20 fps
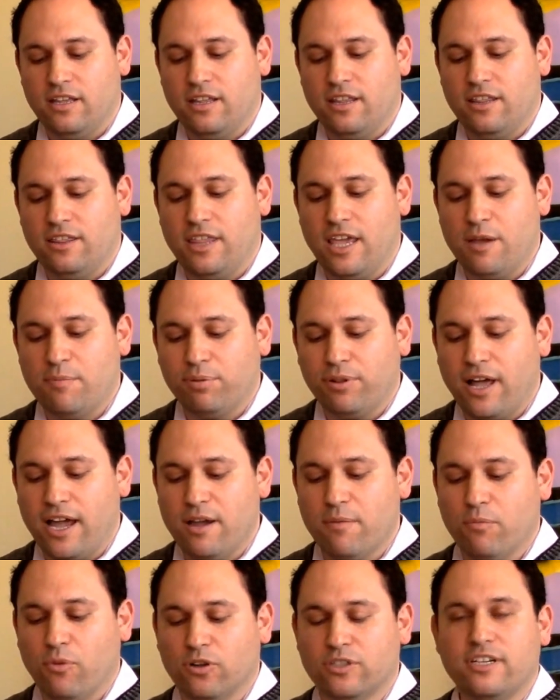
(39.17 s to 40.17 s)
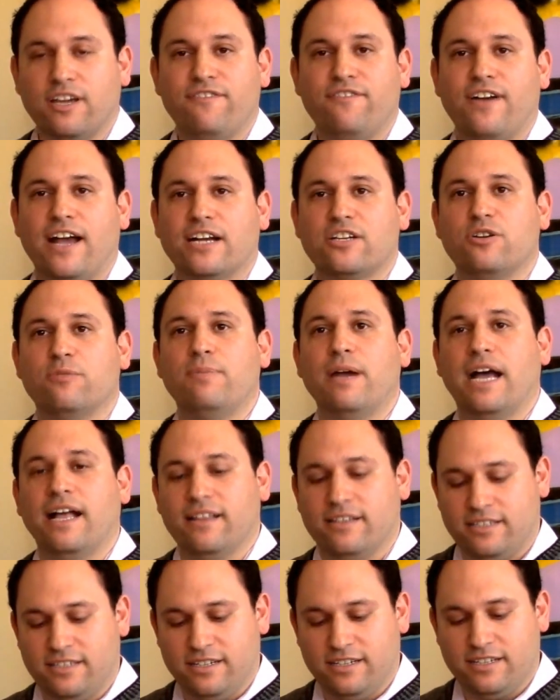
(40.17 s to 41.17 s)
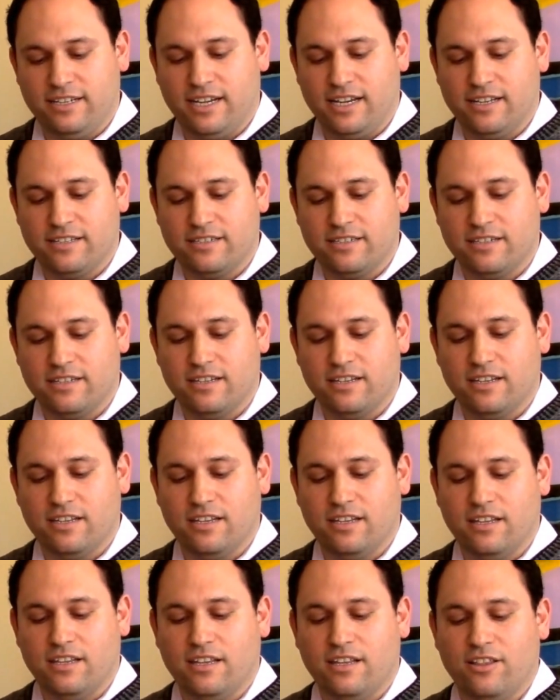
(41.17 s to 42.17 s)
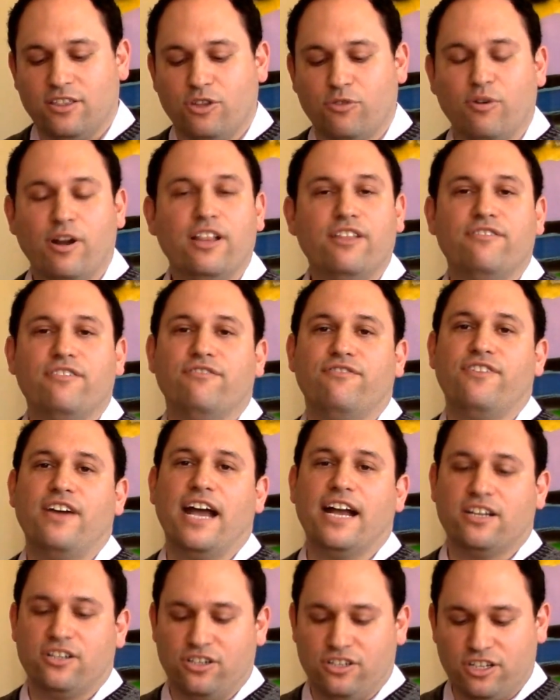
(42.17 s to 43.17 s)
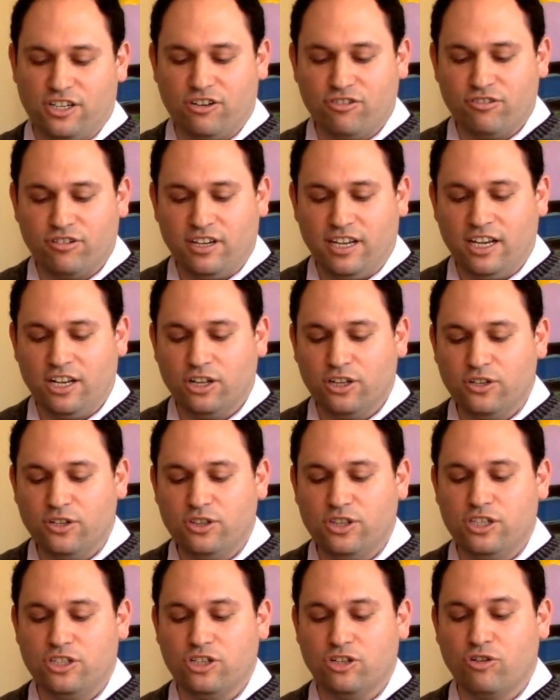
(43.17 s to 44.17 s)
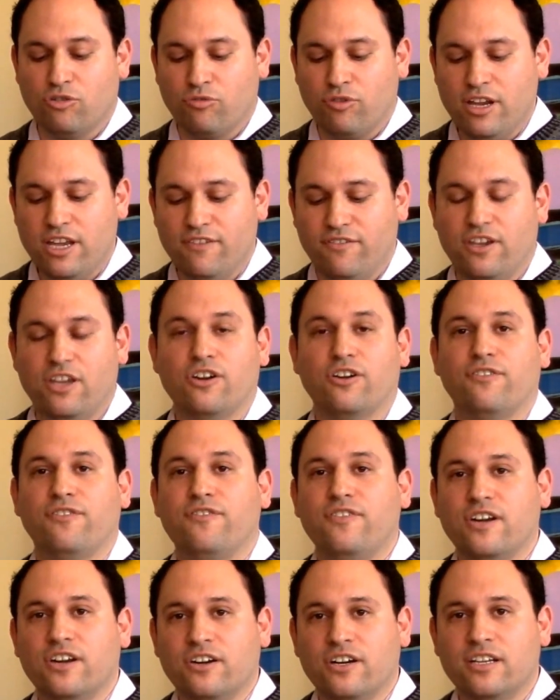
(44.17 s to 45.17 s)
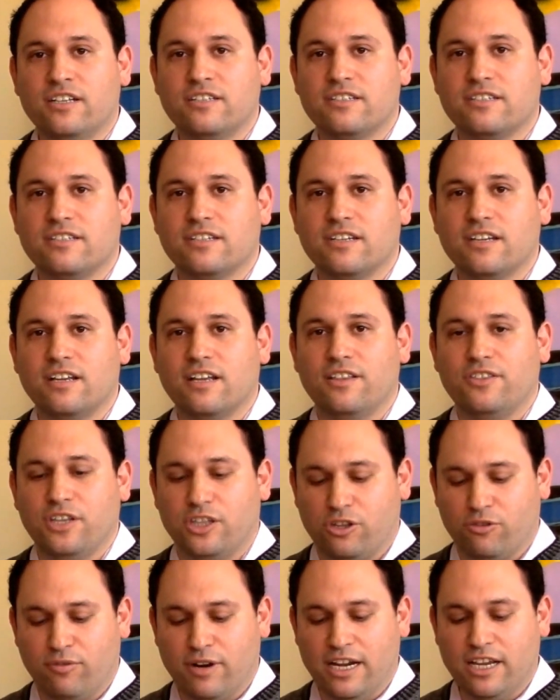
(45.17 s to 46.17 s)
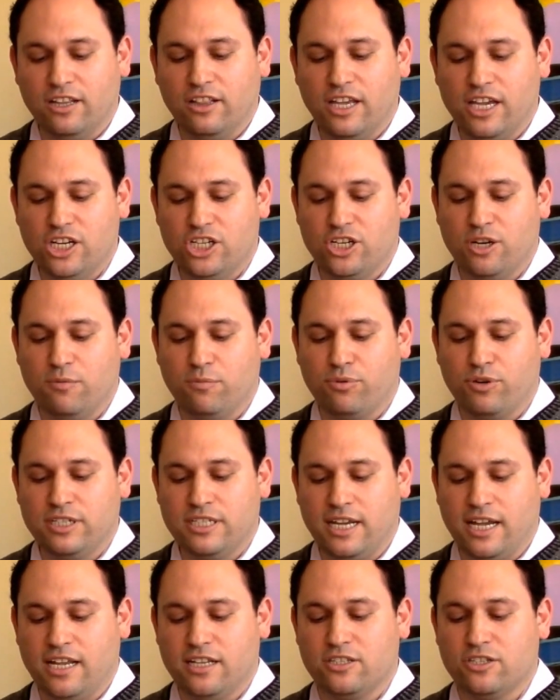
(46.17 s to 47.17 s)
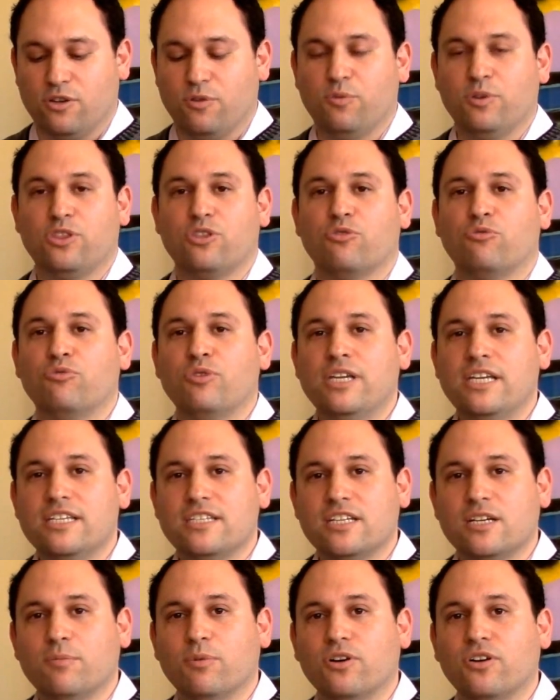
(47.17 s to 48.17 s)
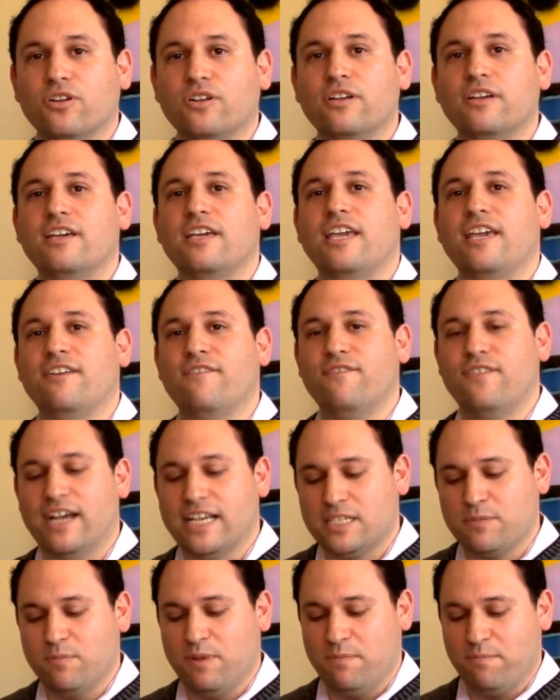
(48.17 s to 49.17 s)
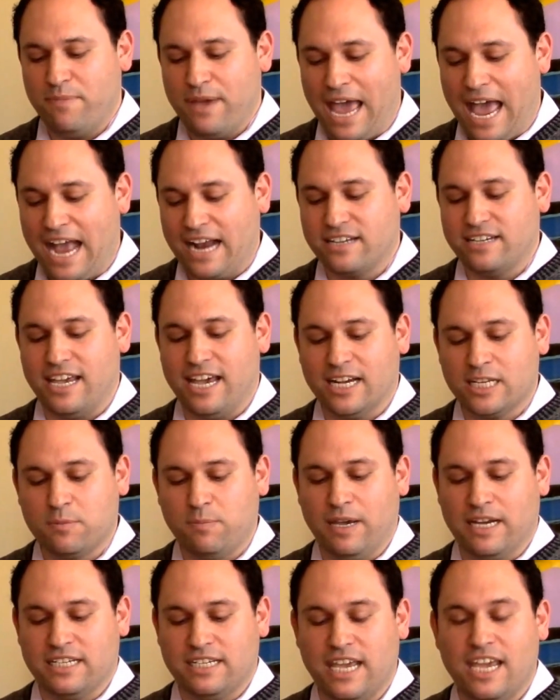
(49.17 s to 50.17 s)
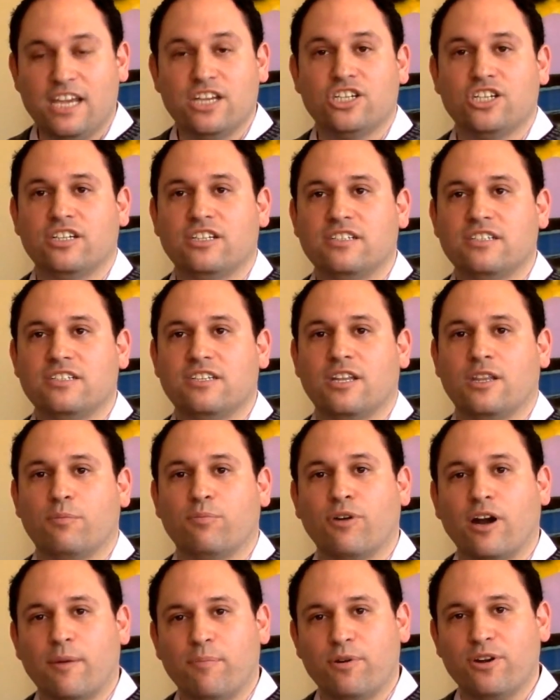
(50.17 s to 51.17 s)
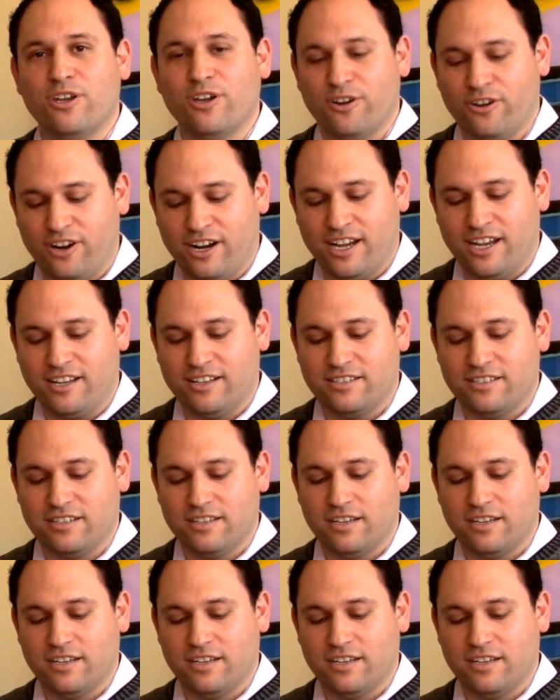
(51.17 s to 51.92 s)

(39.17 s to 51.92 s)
they apply a multifactor balancing test. The relevant factors include the degree of interference that the regulation presents with the reasonable investment-backed expectations that the property owner has,